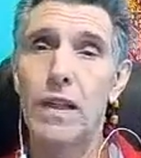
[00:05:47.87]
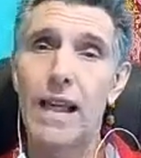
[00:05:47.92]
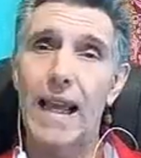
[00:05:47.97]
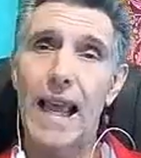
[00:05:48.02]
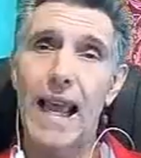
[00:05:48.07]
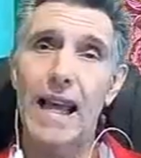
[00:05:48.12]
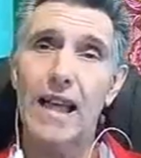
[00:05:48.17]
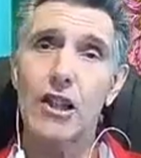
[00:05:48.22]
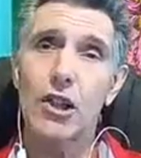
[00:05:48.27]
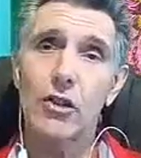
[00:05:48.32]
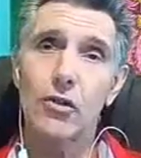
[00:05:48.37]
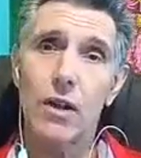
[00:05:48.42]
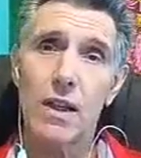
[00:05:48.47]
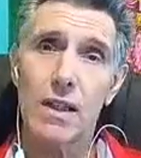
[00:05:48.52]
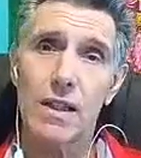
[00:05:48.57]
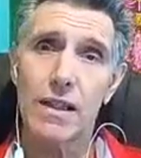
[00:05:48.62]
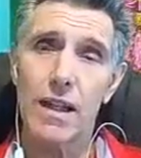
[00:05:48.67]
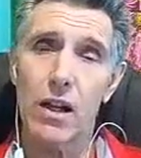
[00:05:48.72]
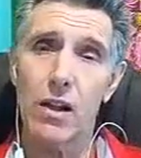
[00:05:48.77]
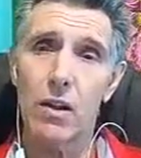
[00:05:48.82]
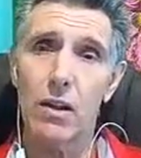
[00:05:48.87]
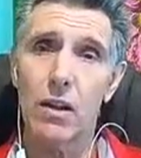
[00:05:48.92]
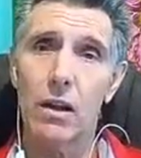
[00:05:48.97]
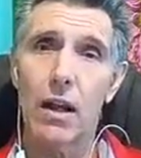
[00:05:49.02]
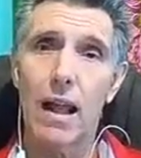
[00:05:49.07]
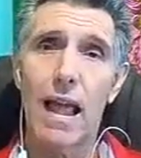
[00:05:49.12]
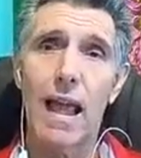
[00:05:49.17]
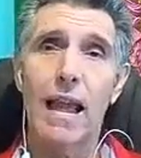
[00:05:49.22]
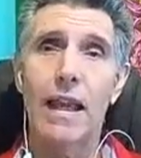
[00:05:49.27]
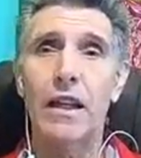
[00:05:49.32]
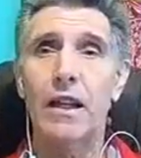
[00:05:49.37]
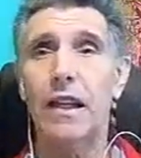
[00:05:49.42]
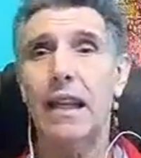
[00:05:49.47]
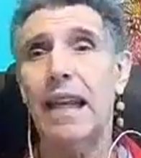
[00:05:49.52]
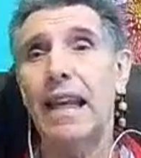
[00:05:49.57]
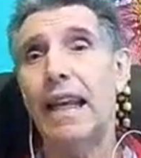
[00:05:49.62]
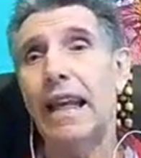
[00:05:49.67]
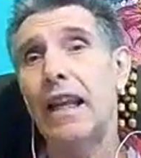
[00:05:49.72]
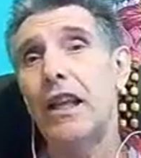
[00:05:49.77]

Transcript: the extracellular and